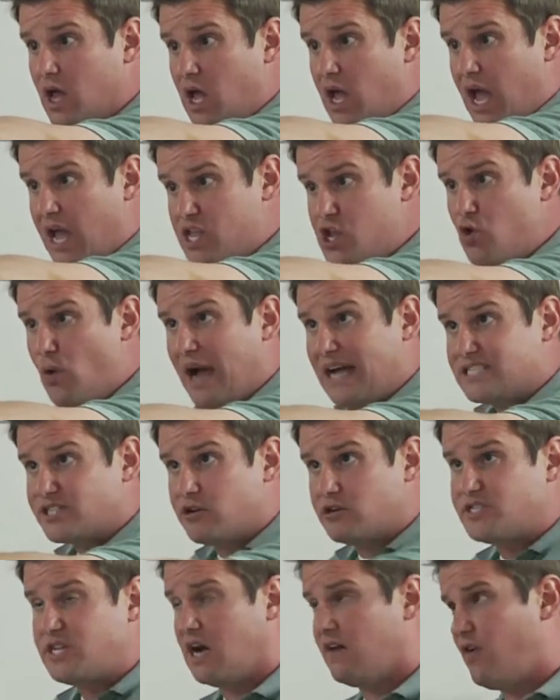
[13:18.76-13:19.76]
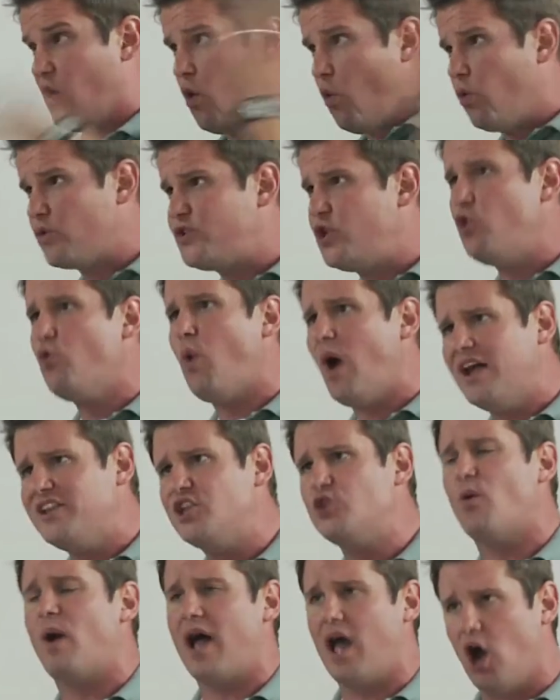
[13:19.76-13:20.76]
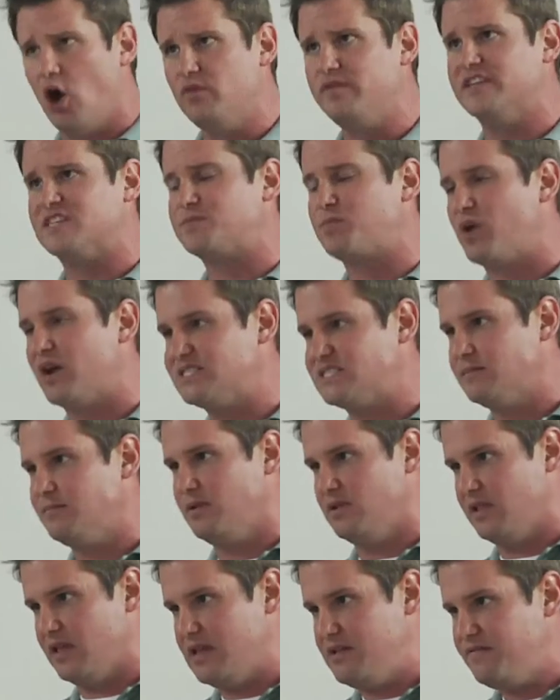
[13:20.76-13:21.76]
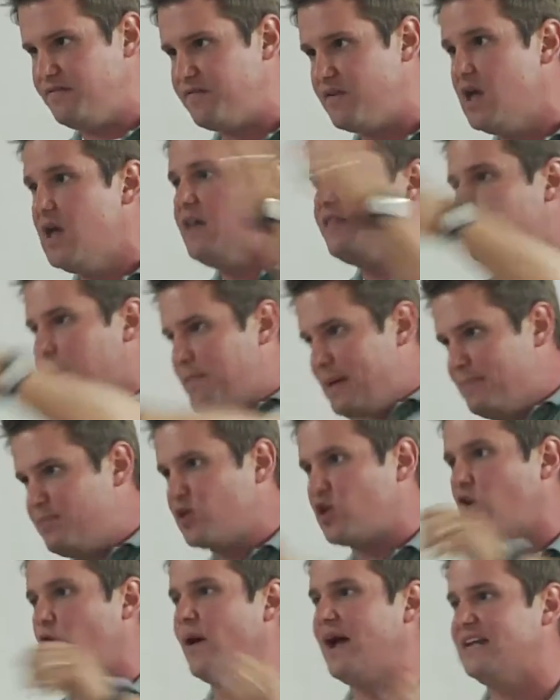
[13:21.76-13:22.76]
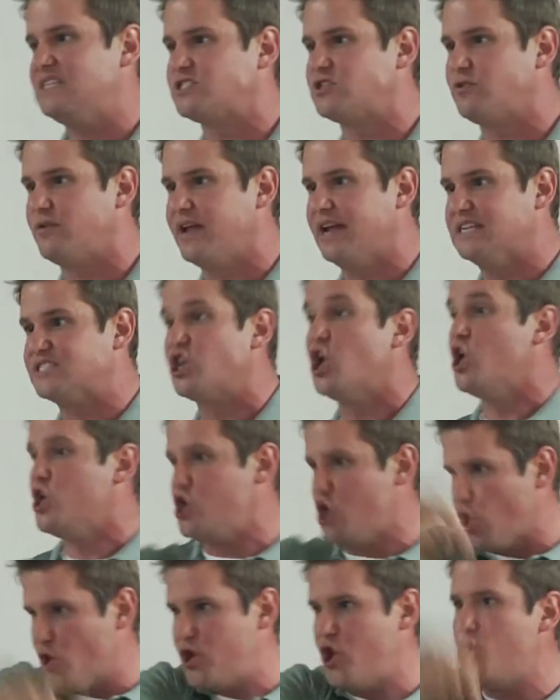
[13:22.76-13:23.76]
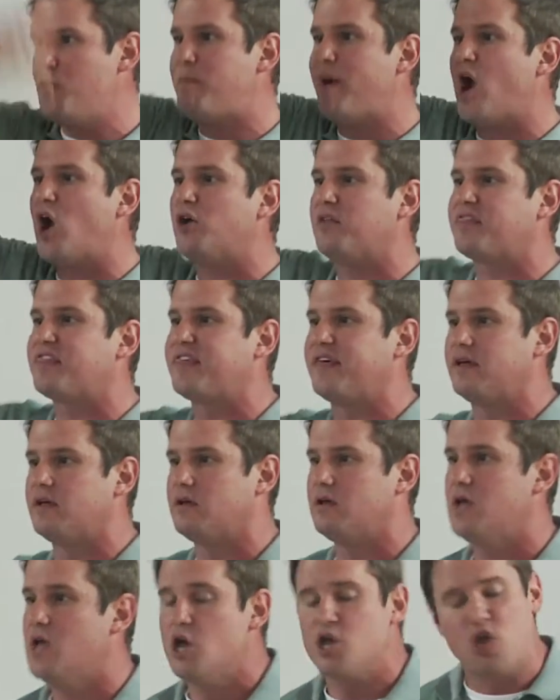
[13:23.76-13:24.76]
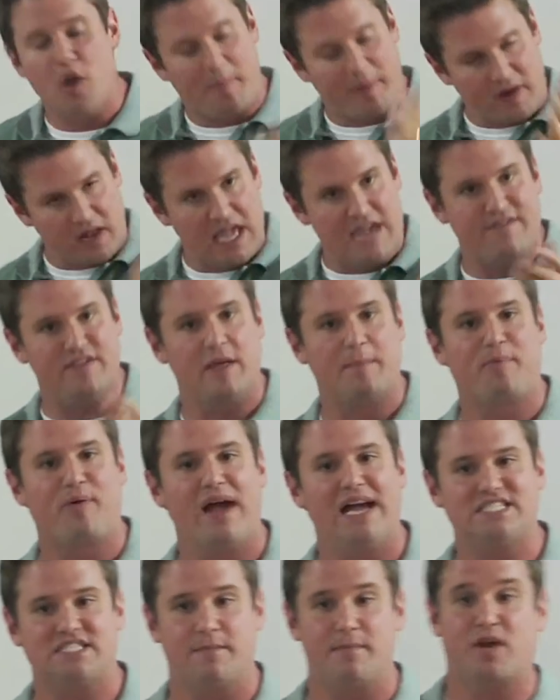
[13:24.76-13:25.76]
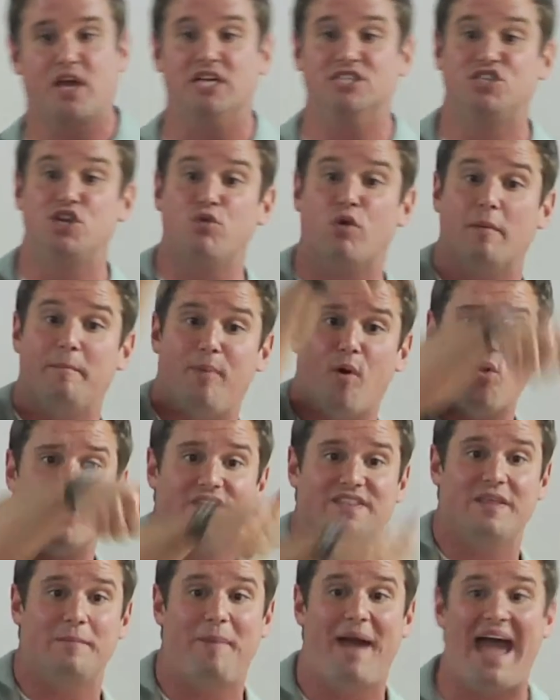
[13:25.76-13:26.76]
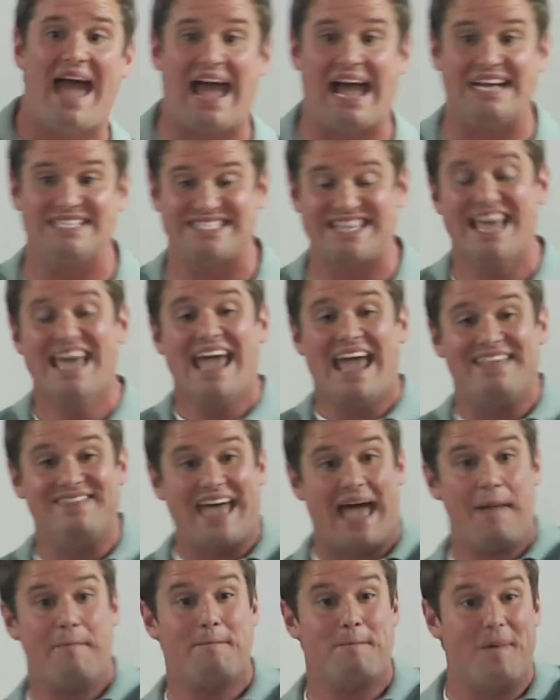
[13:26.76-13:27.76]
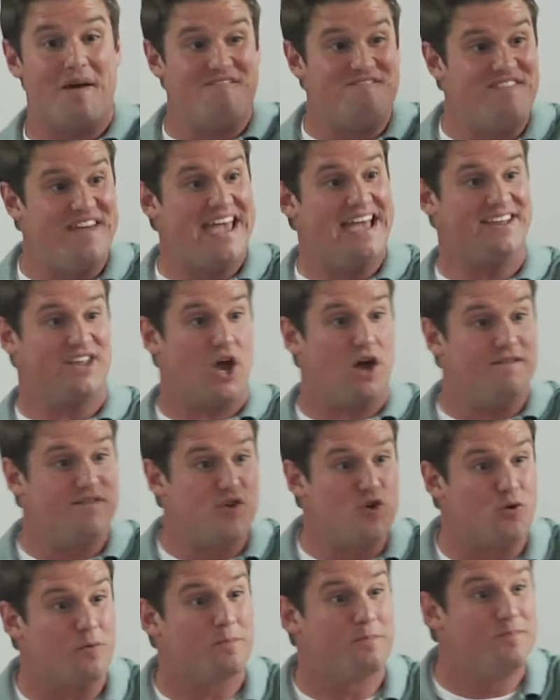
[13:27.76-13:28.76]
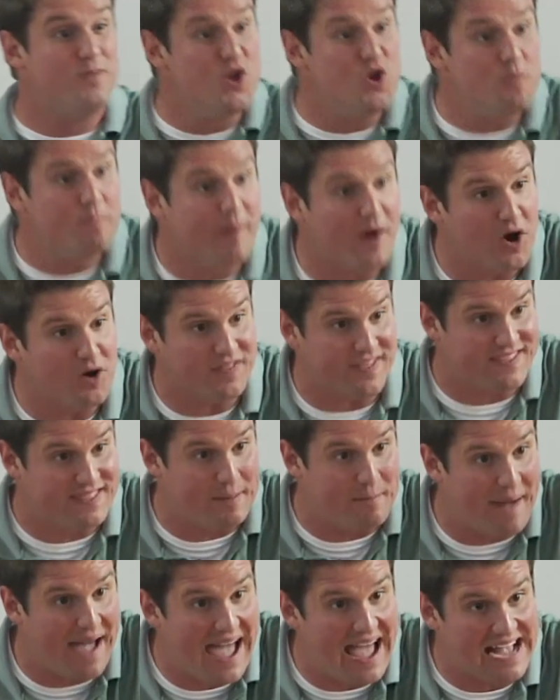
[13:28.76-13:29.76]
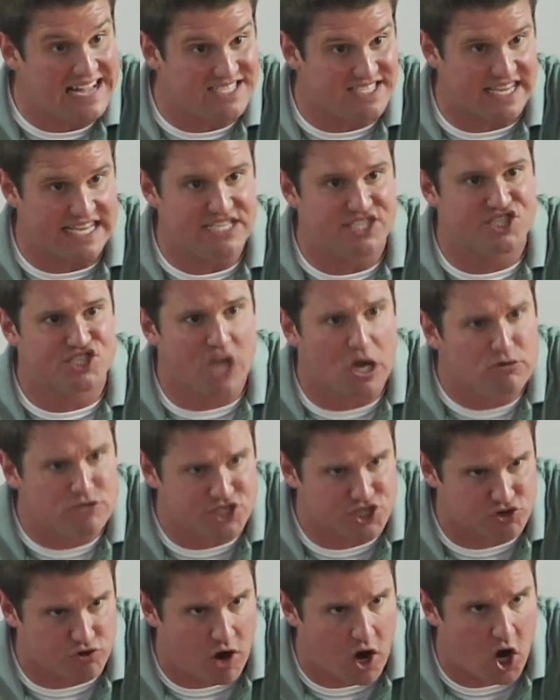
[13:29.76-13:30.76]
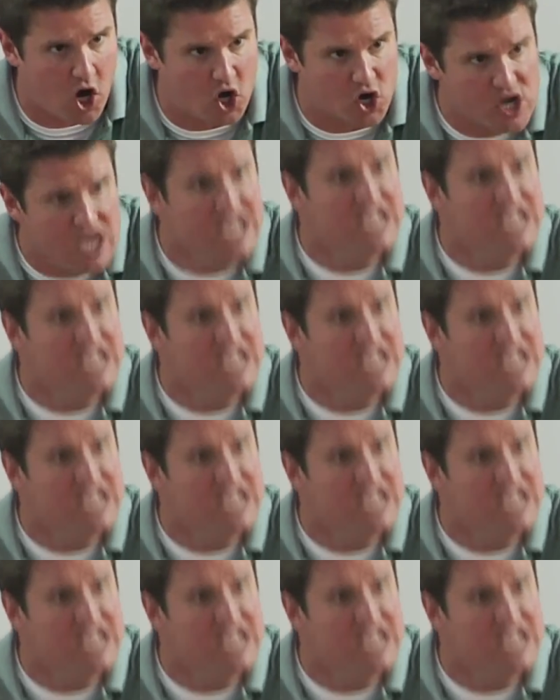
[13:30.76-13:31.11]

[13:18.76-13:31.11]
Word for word: and you ask yourself, well, to what do I owe this present belief? The biblical answer is your new birth. You believe in the present because you were born in the past. And that event of your new birth in the past is so strong,